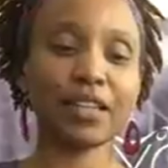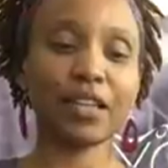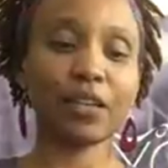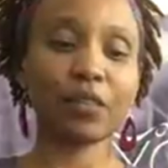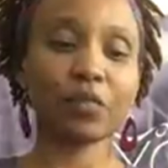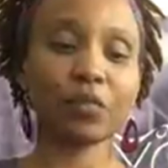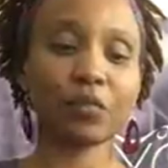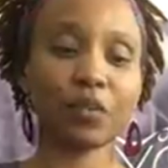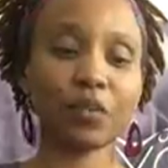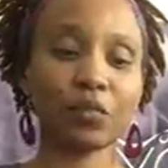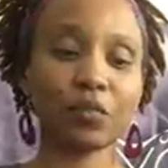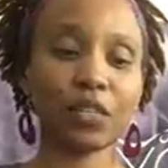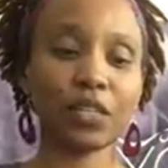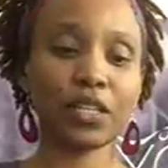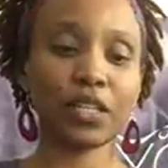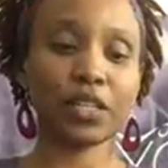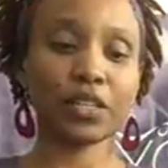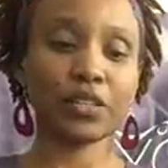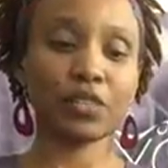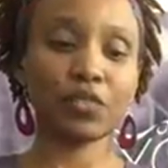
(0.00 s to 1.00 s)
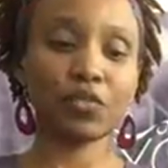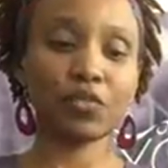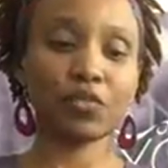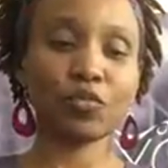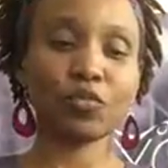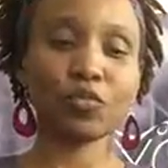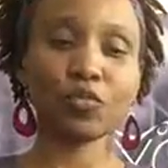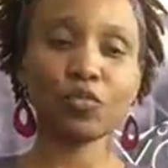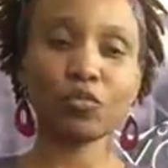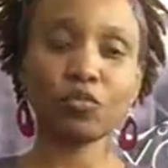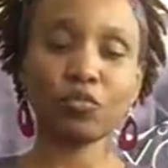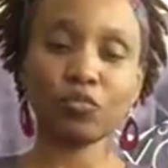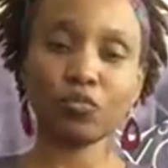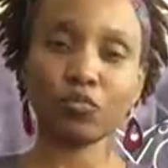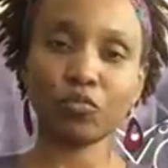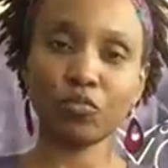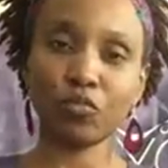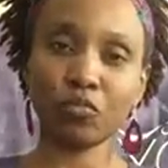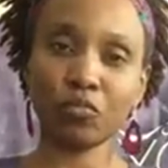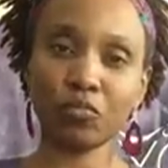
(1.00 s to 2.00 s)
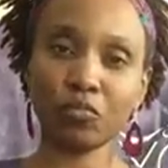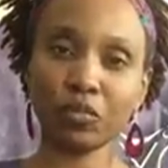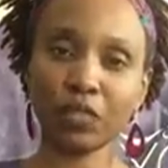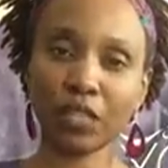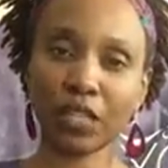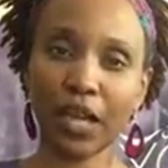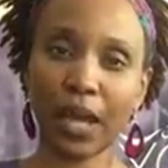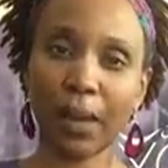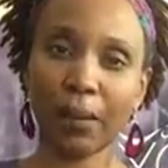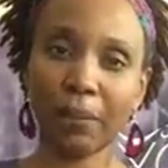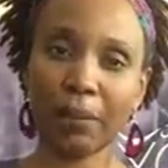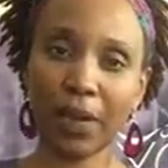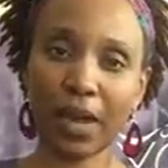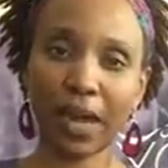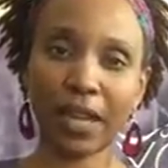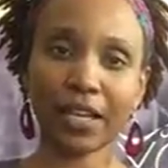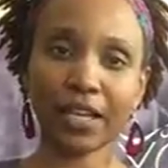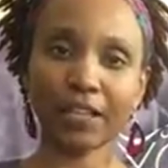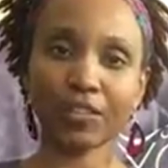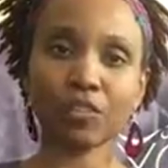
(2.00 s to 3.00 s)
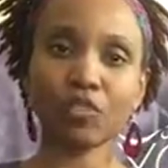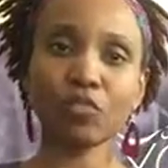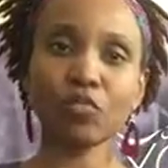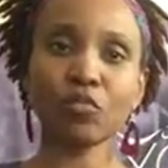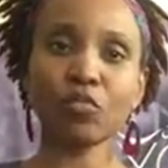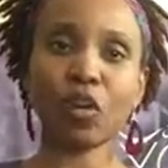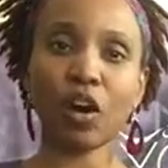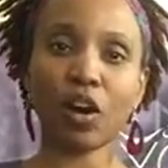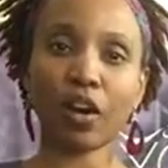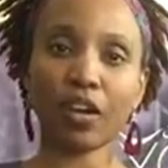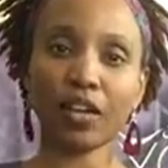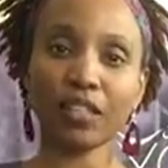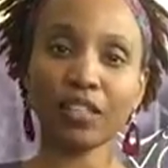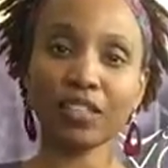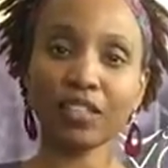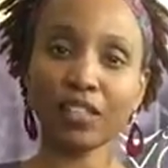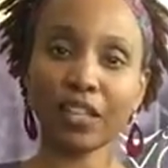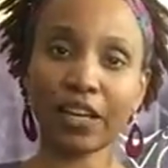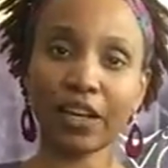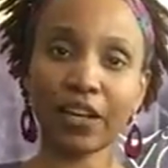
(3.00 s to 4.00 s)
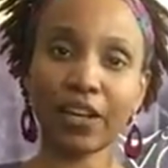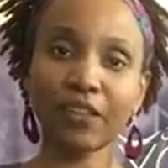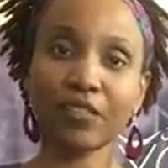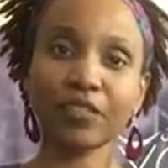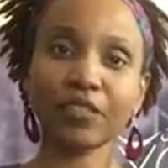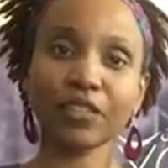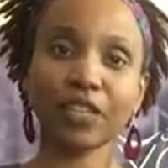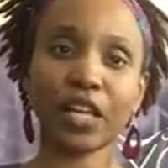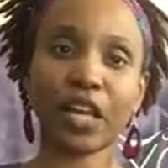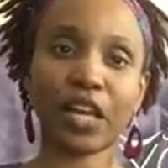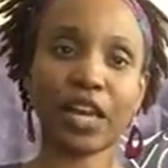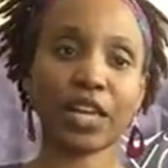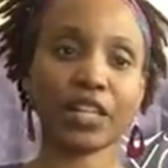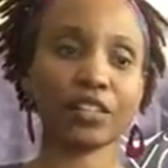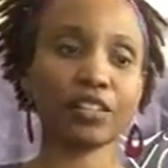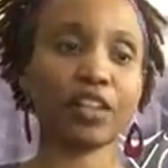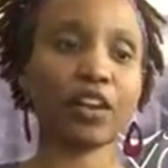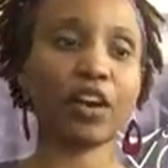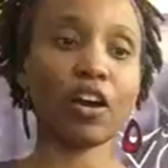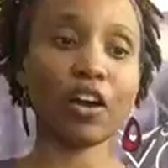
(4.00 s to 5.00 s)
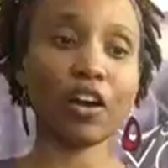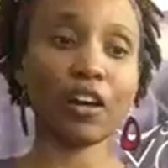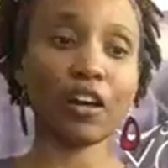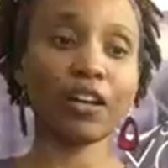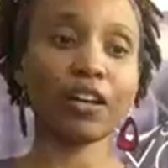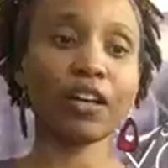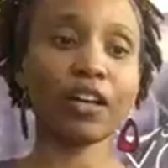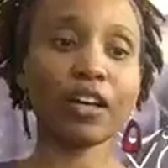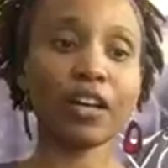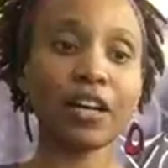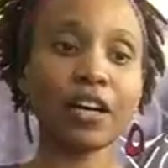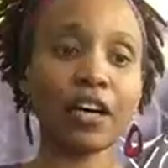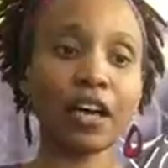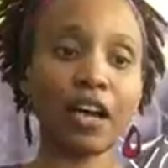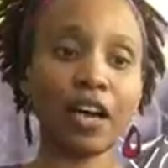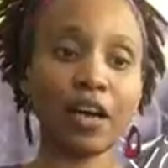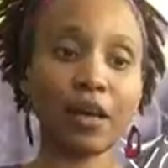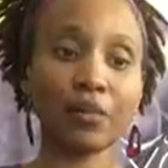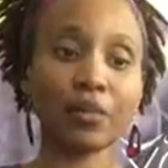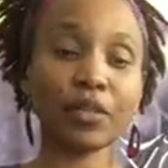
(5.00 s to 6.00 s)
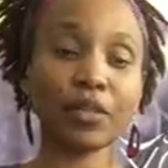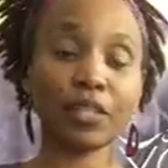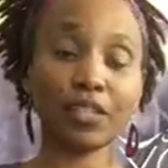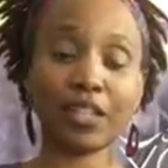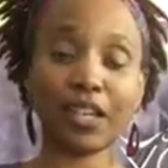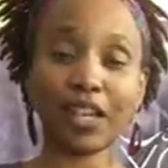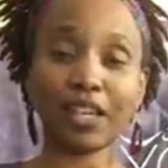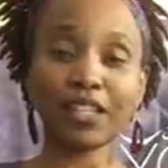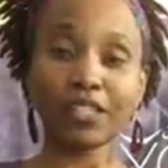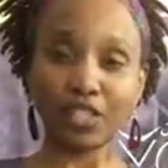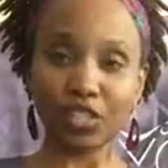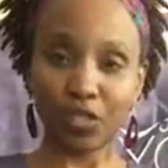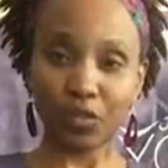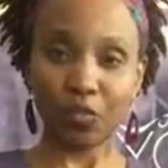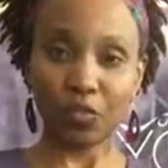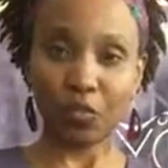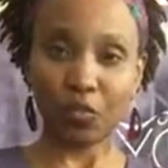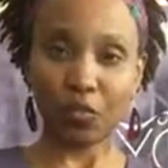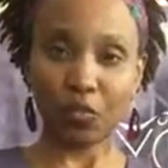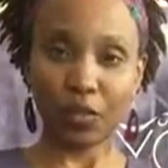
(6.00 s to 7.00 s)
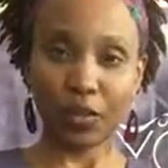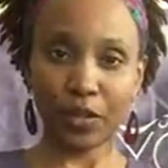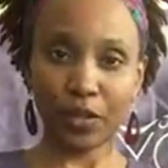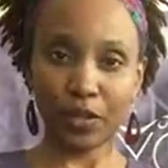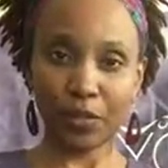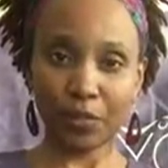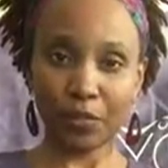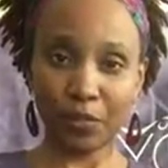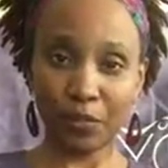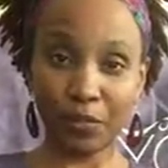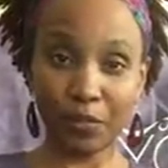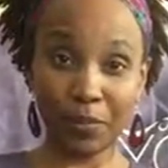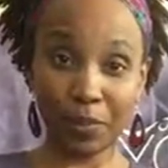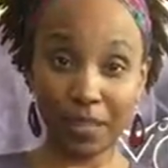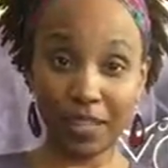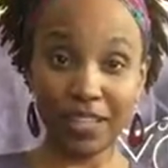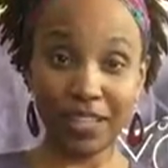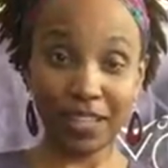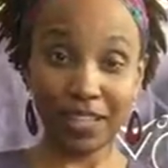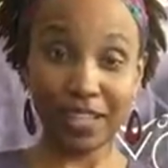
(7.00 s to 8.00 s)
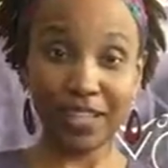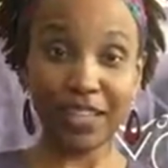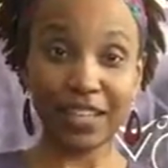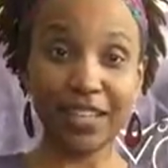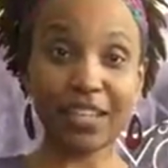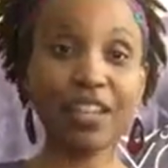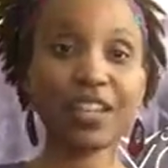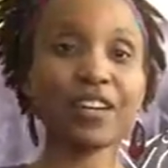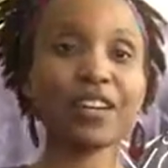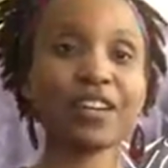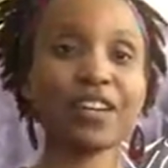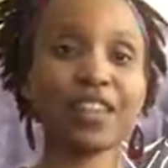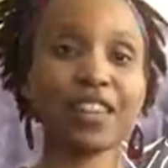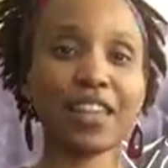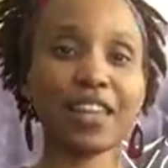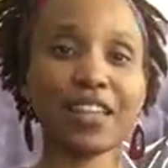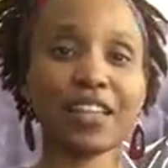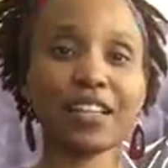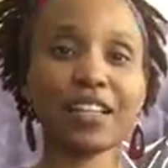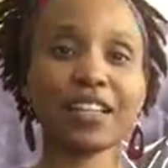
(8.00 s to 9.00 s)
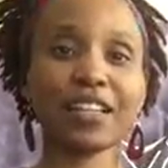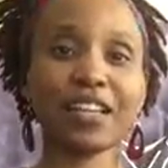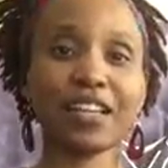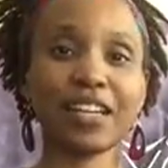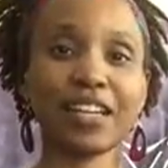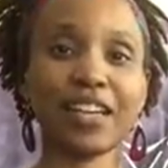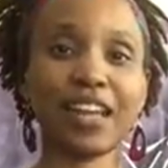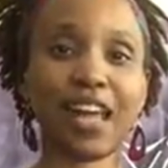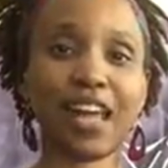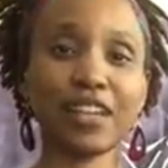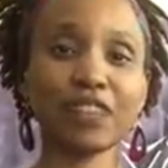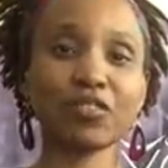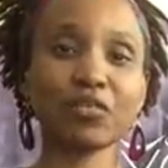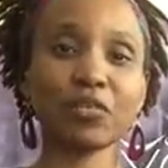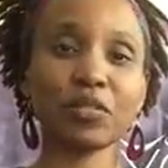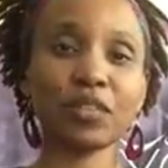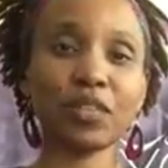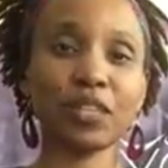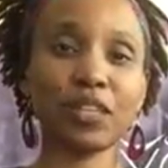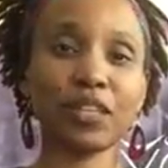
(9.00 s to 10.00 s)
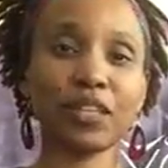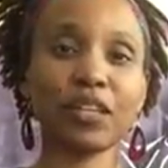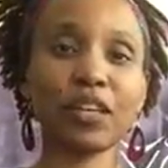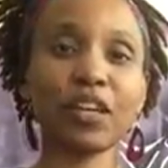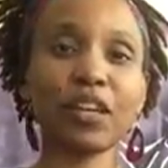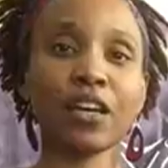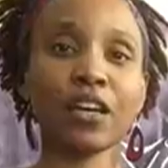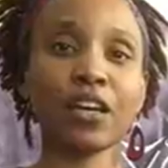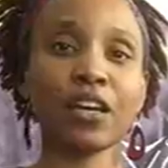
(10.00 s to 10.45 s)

that when we get to tap back into ourselves and our connection with being here, that it can naturally